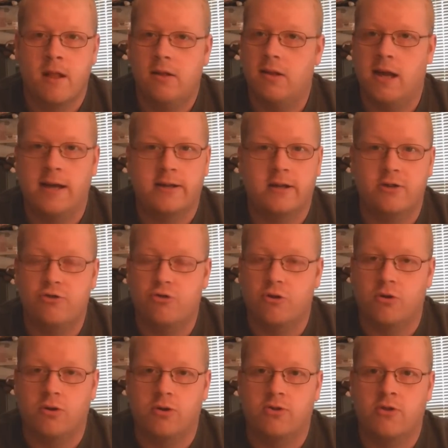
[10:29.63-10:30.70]
a lot of
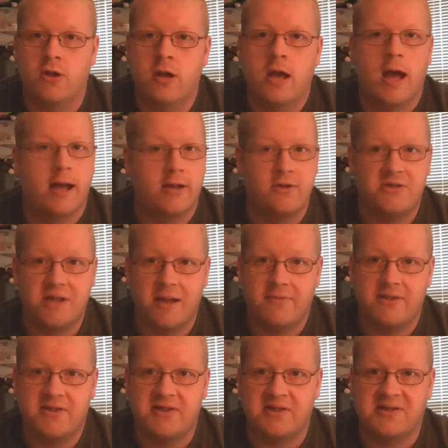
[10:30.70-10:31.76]
controllers. I used to
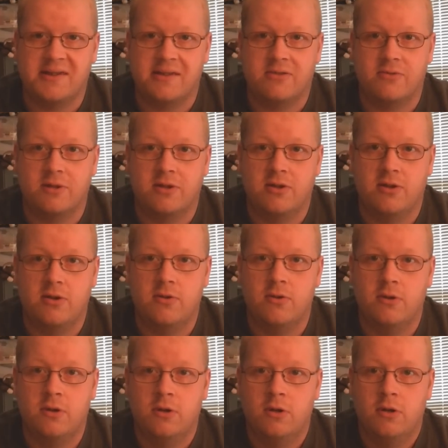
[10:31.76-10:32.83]
have this accessory too,
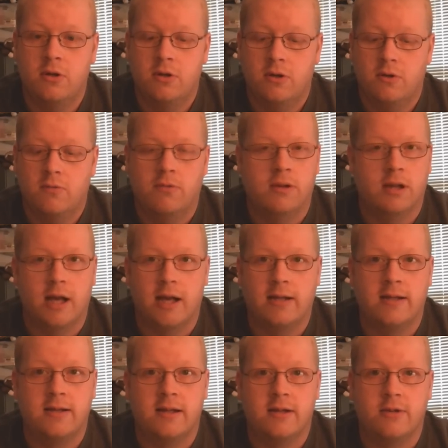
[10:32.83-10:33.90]
with a lot
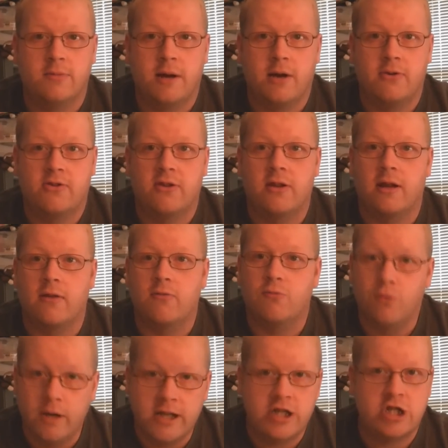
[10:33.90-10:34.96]
of Nintendo Powers, and
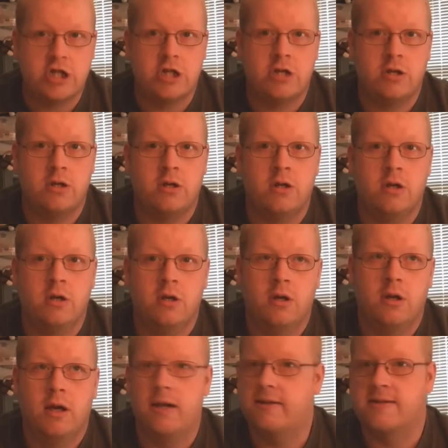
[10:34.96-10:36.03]
I wish,
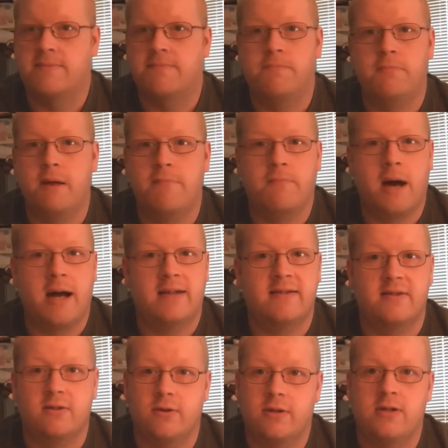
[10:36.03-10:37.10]
and
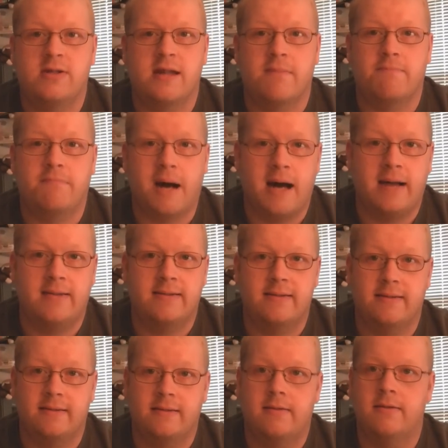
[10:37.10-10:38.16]
boxes too, I used to have
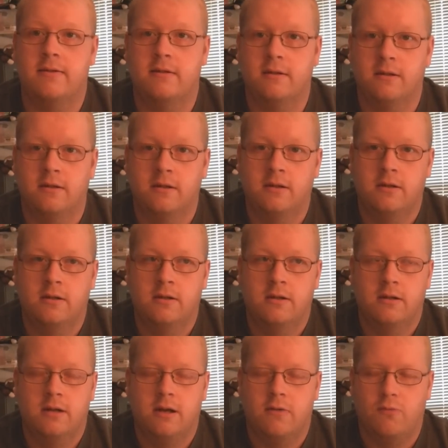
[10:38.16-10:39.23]
boxes.
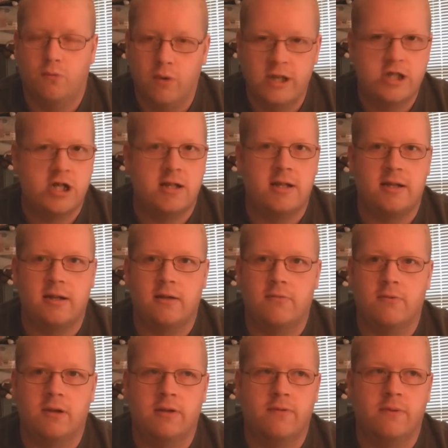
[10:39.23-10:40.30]
I wish I didn't get
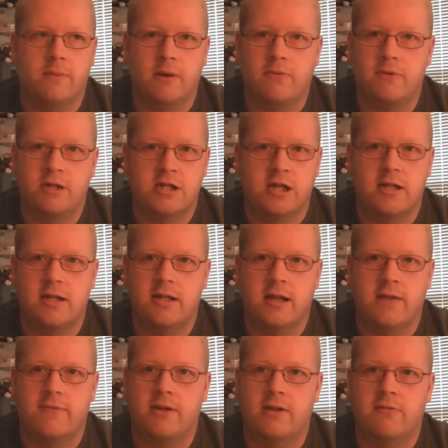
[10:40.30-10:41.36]
rid of them. I wish I didn't
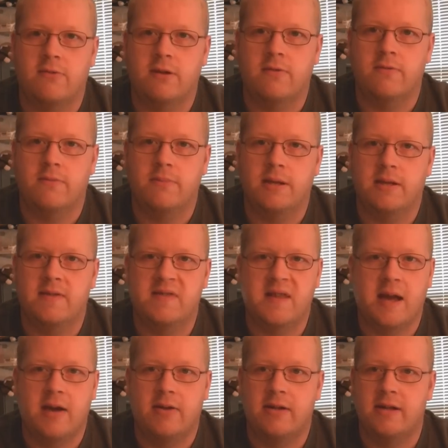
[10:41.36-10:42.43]
have to get rid of them, because
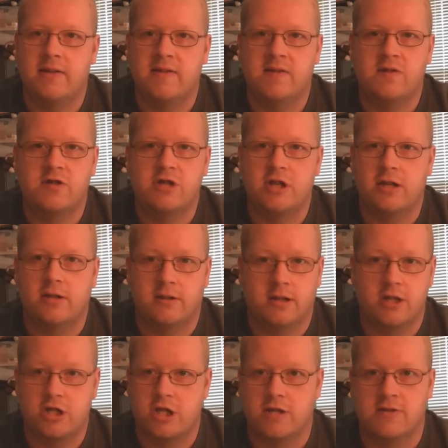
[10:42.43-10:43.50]
nowadays
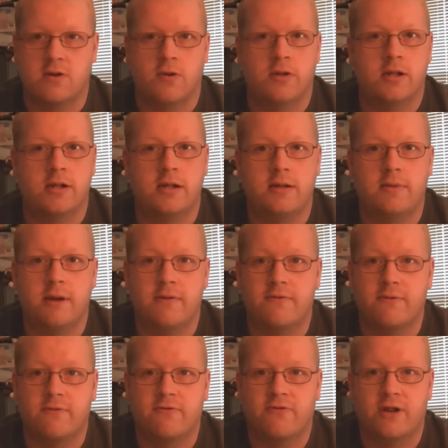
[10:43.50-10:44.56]
this shit's going on eBay
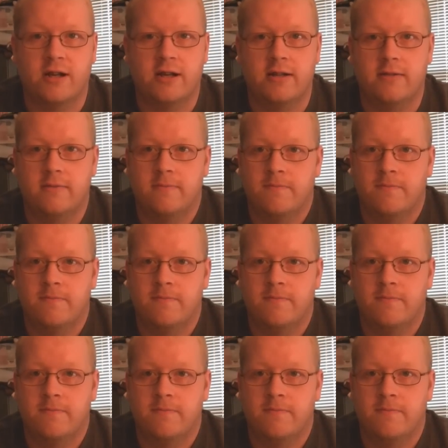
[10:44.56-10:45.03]
for frickin',